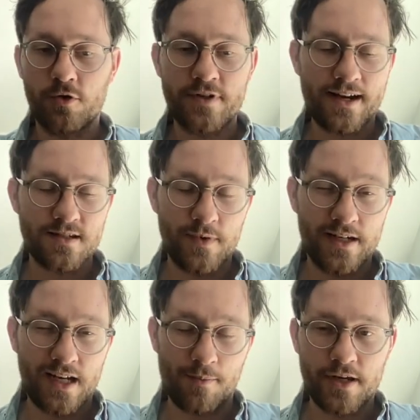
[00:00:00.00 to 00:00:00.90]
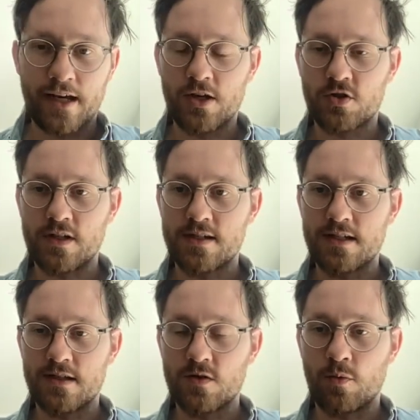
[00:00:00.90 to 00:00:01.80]
tax mining applications
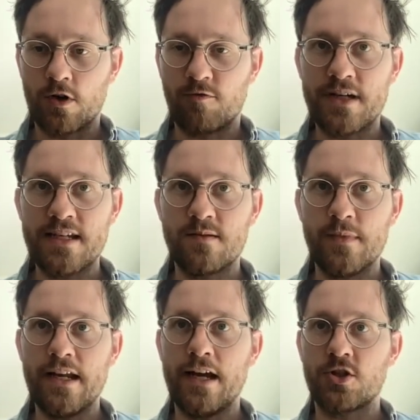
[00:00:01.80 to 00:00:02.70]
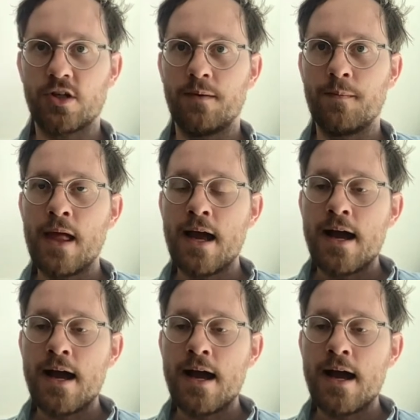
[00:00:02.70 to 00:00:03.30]
in support of peace mediation.